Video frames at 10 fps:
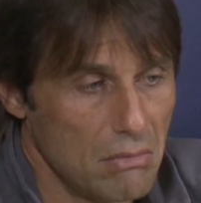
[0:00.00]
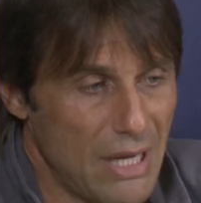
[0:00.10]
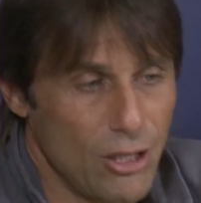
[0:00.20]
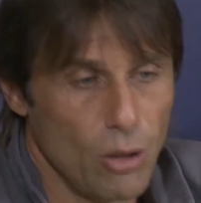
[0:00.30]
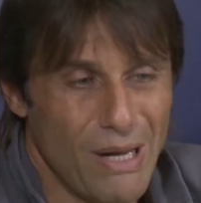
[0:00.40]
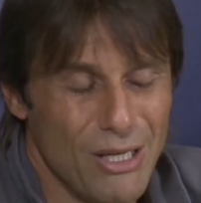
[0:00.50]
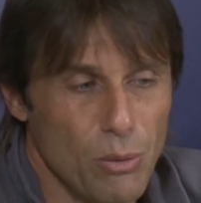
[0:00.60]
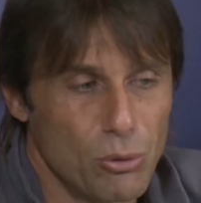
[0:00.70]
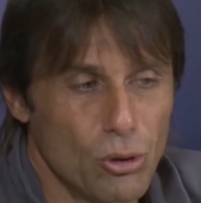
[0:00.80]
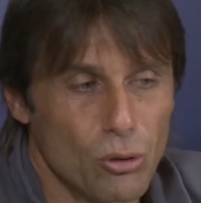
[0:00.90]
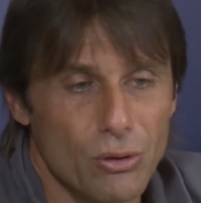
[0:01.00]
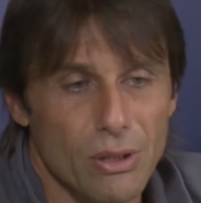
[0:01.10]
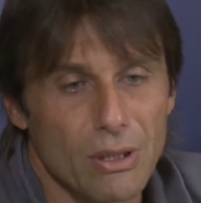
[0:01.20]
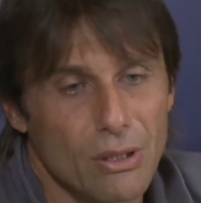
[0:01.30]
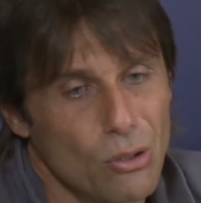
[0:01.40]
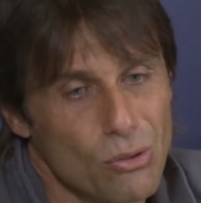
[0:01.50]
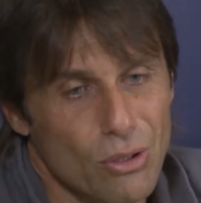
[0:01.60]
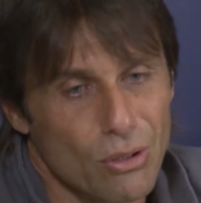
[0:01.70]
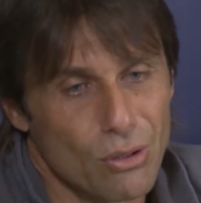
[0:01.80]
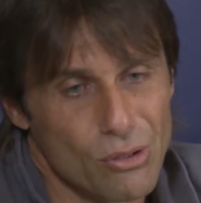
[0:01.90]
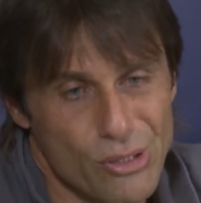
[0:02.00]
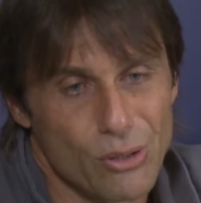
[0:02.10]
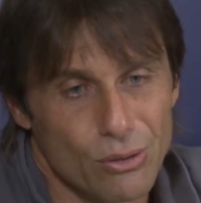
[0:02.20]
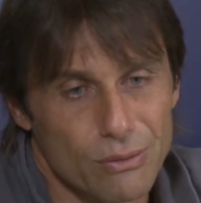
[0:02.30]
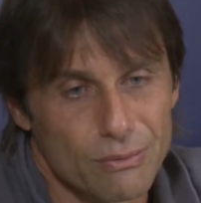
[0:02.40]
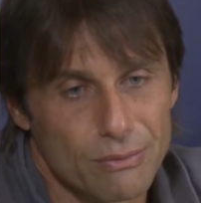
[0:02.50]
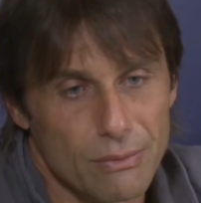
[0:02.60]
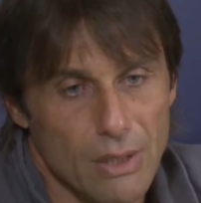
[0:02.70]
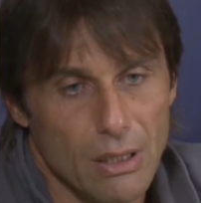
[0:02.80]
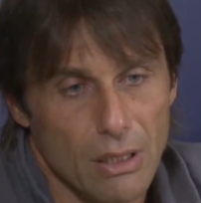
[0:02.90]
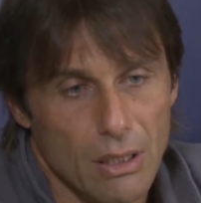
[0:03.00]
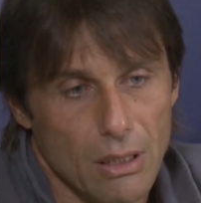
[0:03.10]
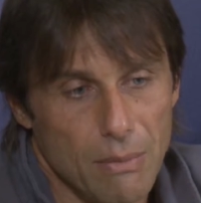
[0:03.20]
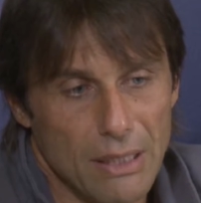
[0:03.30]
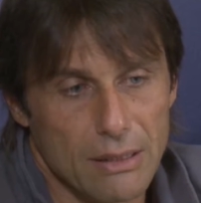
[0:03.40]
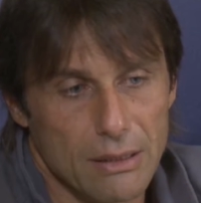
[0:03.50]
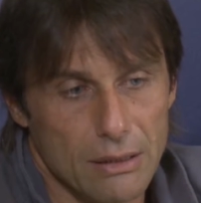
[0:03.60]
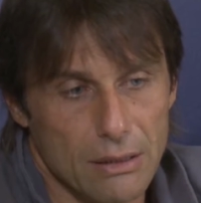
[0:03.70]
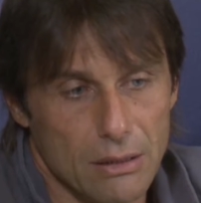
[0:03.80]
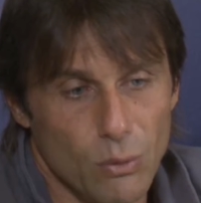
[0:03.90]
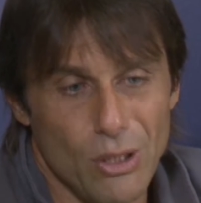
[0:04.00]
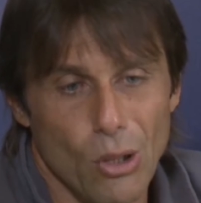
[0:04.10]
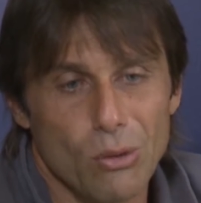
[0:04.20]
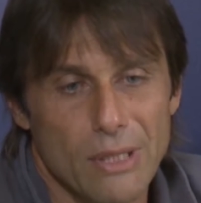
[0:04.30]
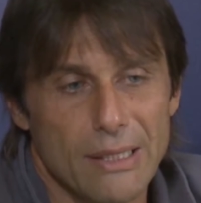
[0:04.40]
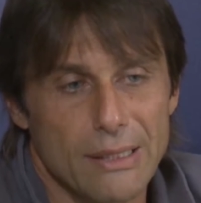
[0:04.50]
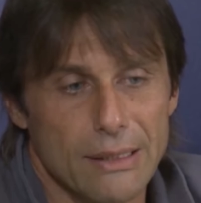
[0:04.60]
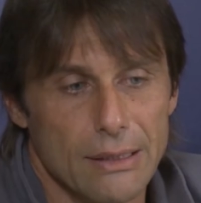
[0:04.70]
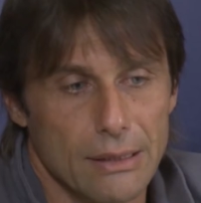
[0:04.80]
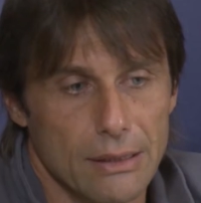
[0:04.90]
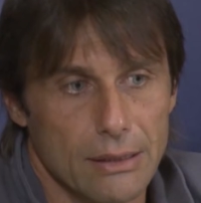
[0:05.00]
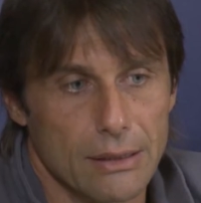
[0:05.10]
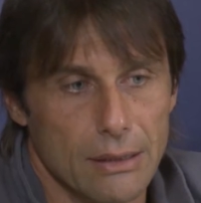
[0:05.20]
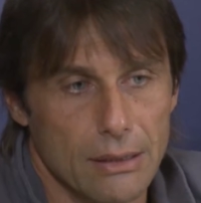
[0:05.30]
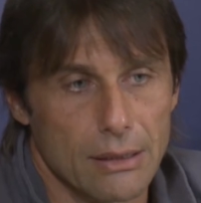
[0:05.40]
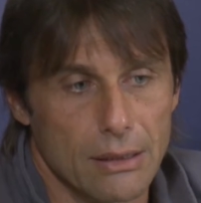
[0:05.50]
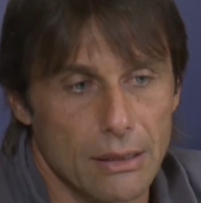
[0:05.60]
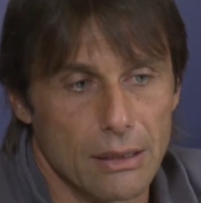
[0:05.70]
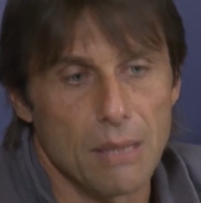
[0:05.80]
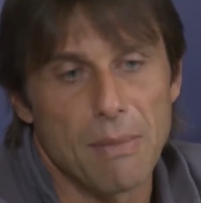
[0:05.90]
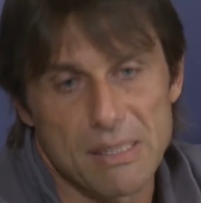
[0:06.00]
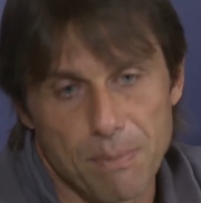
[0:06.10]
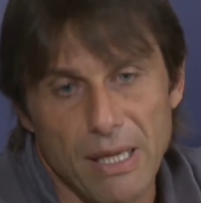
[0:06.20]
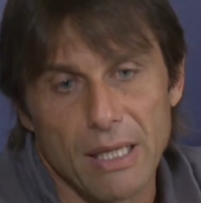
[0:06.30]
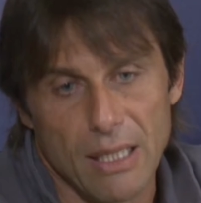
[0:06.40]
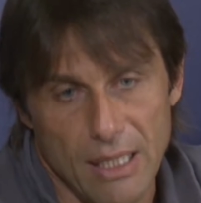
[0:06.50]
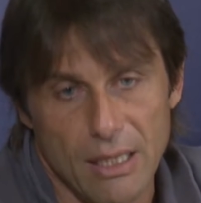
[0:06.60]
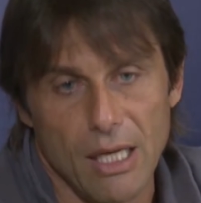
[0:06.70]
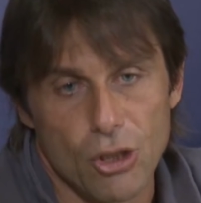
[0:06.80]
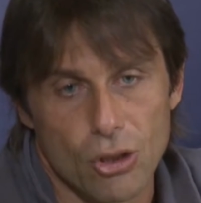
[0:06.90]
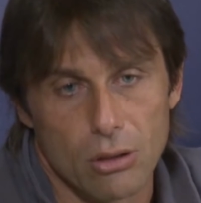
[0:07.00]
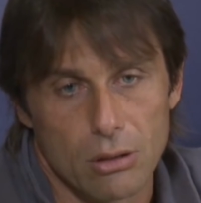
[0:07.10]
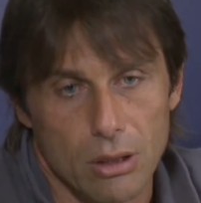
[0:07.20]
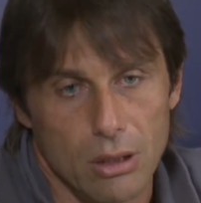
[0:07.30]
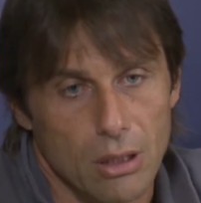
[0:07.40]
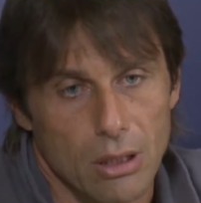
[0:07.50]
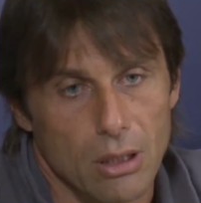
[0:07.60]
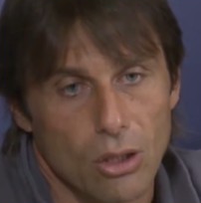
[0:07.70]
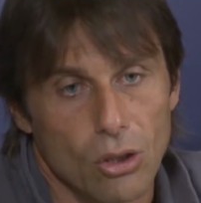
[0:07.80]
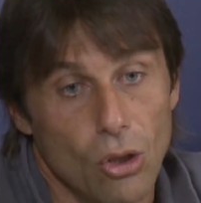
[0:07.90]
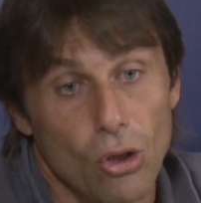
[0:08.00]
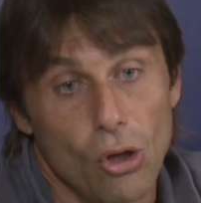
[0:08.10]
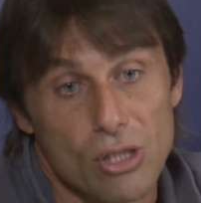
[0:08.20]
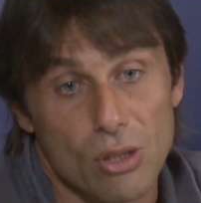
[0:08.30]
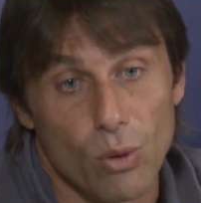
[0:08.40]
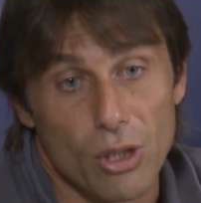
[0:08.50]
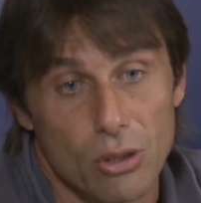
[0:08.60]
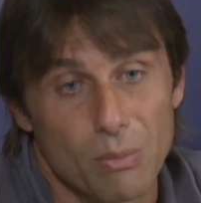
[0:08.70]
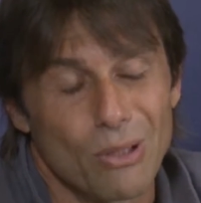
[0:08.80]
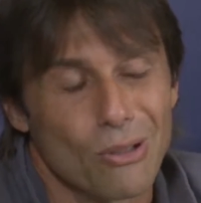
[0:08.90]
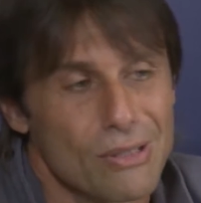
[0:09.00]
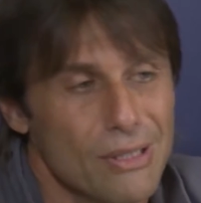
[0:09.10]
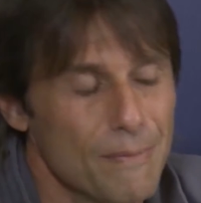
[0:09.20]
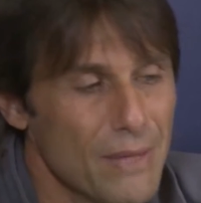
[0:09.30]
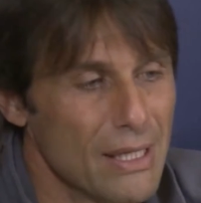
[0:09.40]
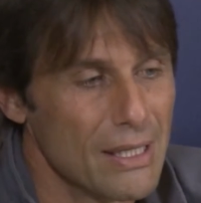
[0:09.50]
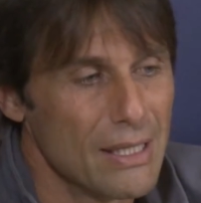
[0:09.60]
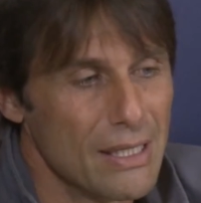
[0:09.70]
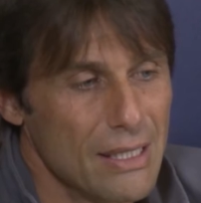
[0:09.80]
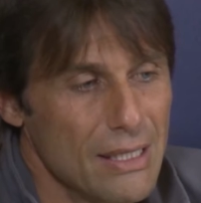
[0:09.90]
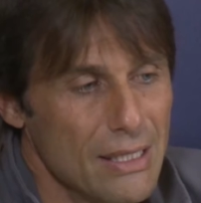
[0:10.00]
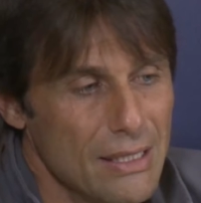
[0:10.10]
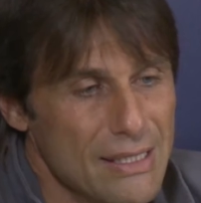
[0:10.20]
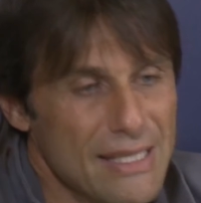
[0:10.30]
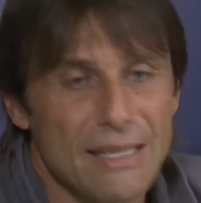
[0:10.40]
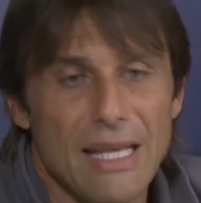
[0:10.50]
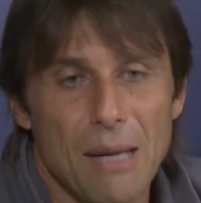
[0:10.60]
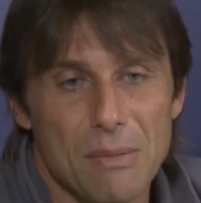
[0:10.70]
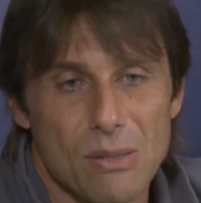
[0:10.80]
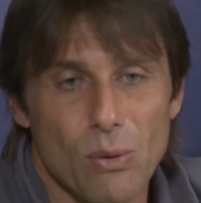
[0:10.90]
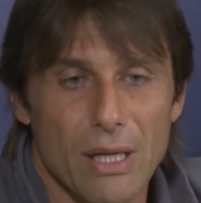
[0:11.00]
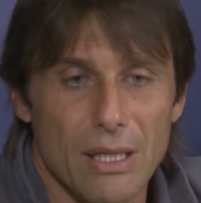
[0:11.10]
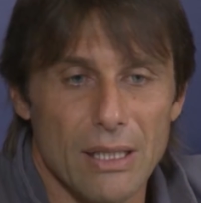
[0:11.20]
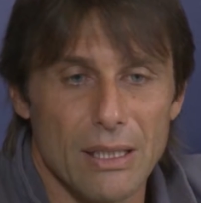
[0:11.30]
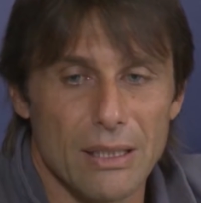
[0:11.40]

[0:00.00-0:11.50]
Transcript: I hope to continue so, but we know that he must pay attention in all situation, because sometimes when